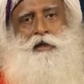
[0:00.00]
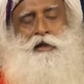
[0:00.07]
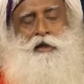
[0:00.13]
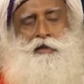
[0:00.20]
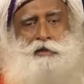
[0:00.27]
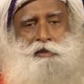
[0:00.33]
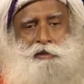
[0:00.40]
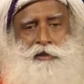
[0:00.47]

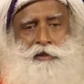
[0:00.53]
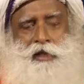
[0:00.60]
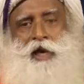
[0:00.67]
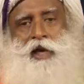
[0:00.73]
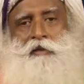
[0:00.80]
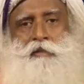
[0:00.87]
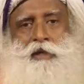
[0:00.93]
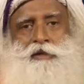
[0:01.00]
It is
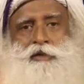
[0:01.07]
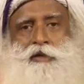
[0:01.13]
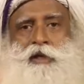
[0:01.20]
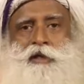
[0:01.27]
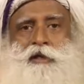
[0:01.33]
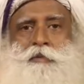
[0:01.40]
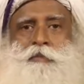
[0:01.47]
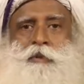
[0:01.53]
time
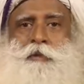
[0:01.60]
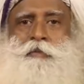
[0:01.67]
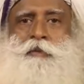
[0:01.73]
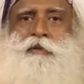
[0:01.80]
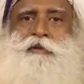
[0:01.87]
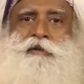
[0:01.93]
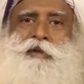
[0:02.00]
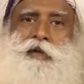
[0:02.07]
educated
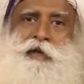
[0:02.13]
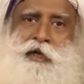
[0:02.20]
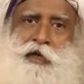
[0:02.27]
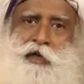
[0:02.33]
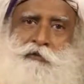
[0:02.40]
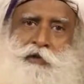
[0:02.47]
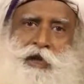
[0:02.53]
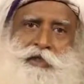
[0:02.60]
people
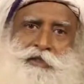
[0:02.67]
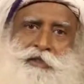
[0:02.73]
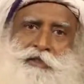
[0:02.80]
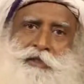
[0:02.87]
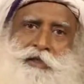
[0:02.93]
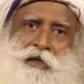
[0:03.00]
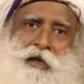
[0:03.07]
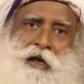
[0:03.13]

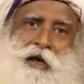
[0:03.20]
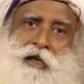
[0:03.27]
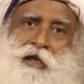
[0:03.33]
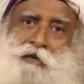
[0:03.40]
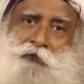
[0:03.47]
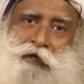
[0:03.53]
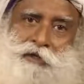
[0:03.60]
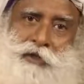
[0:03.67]
invest and
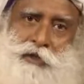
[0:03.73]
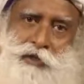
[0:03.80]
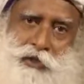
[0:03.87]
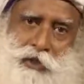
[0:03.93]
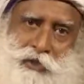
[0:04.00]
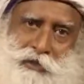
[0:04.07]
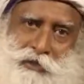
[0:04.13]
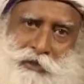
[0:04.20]
invest their
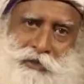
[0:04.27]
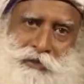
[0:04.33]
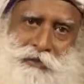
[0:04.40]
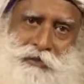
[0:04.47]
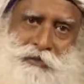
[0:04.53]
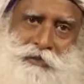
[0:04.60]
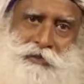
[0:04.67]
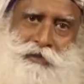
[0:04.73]
children
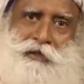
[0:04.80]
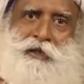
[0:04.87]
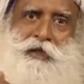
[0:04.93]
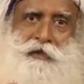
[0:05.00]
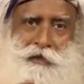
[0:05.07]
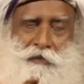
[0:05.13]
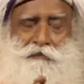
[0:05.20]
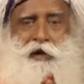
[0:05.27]

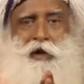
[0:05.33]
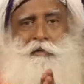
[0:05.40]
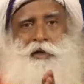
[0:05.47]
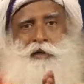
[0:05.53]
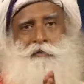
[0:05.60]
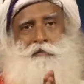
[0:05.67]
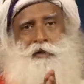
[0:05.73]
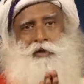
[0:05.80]
in the
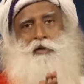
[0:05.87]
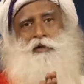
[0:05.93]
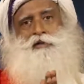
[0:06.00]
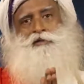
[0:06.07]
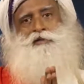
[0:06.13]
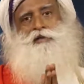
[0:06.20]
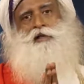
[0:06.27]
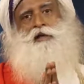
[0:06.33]
farming,
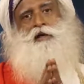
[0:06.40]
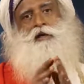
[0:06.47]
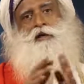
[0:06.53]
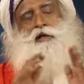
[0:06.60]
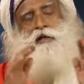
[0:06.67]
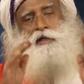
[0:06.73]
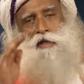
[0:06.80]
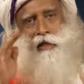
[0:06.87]
because
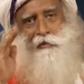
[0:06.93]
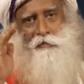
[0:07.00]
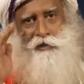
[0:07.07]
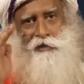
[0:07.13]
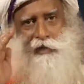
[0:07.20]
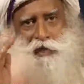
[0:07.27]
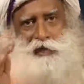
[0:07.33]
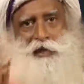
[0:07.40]
it can be
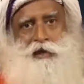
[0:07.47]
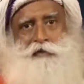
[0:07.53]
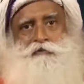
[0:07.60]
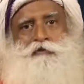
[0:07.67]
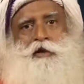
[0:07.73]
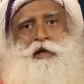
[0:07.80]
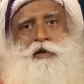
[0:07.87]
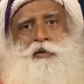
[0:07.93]
done in a
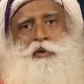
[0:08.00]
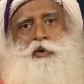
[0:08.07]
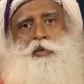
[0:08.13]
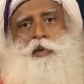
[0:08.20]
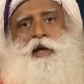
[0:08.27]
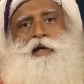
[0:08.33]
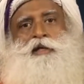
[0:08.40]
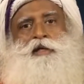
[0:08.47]
very good
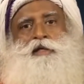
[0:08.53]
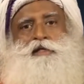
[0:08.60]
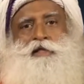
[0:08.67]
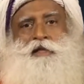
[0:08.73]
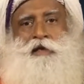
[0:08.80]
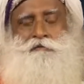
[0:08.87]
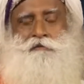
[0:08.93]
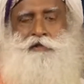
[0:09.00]
way, there is
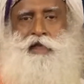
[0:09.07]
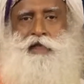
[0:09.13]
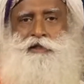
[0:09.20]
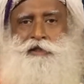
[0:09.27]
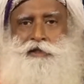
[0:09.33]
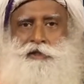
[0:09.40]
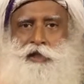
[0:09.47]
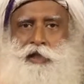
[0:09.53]
enough
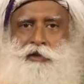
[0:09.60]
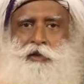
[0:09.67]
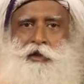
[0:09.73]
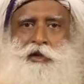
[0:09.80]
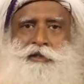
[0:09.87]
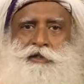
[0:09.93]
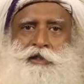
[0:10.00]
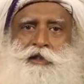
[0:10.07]
science and
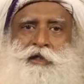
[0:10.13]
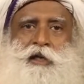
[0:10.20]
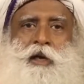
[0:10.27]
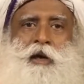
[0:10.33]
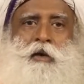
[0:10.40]
technology.